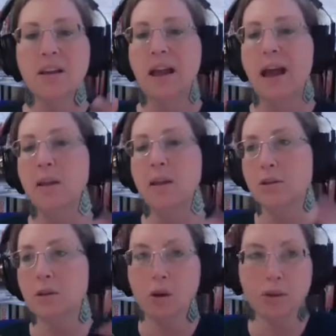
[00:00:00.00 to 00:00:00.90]
and
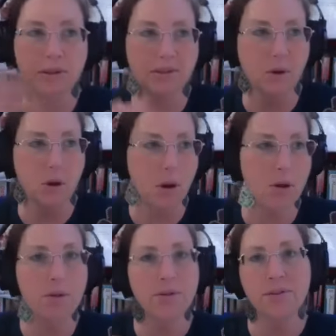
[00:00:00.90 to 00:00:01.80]
there's all these
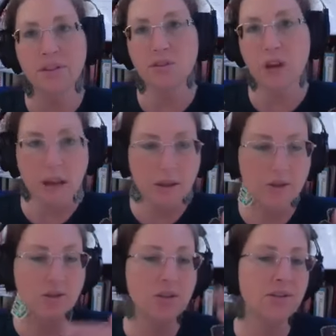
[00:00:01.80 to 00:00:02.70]
calls and
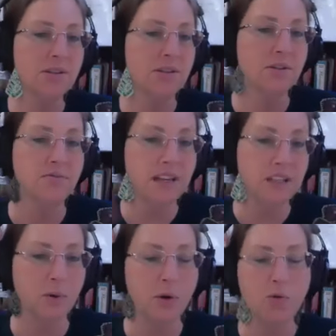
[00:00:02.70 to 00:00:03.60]
challenges and
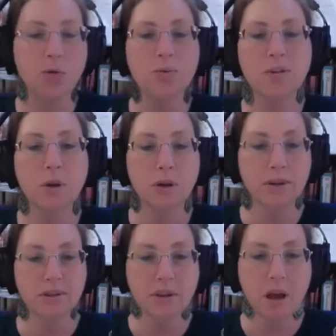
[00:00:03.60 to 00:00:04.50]
Facebook groups and all
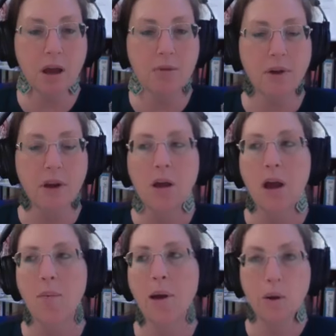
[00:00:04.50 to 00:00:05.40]
this stuff
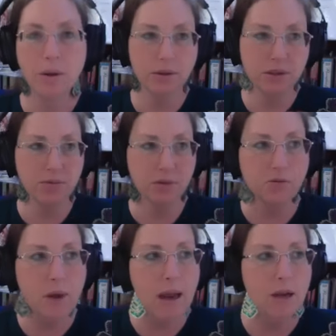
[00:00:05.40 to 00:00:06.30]
about all these different
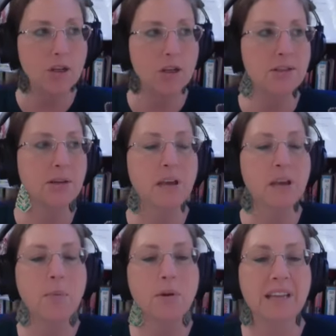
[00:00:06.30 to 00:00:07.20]
strategies. And
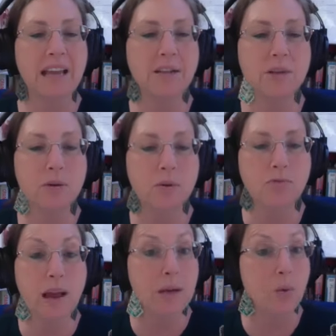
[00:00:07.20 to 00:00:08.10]
people tend to
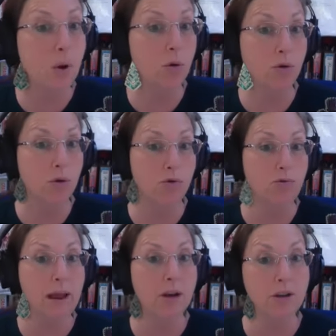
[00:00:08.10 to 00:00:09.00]
find one or two
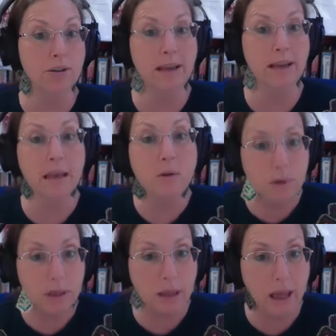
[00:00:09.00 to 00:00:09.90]
strategies that they
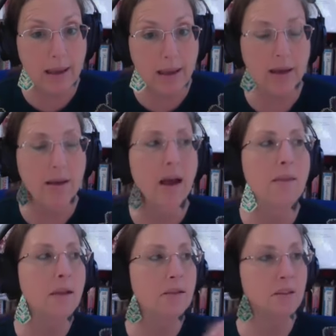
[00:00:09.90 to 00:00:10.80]
really like.
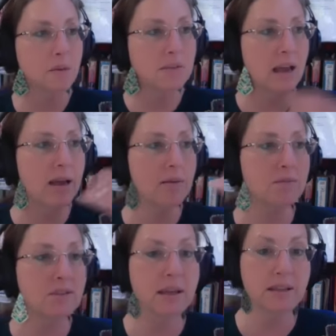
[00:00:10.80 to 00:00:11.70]
And then
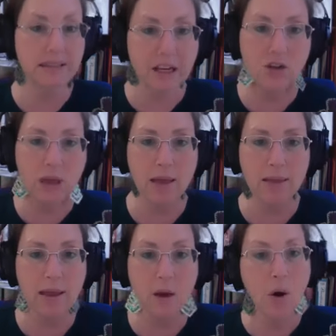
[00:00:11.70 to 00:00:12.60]
sometimes they teach that.
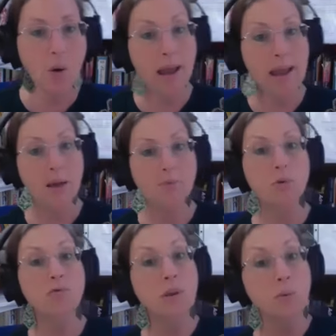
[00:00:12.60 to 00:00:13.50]
They go, oh, hey, I'm
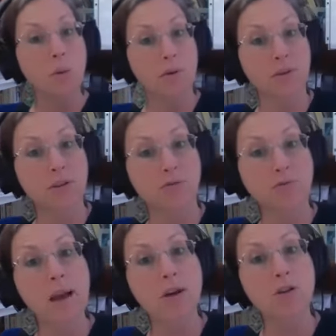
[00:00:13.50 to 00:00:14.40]
doing really well with this
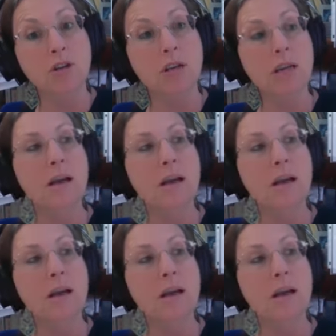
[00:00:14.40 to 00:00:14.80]
strategy,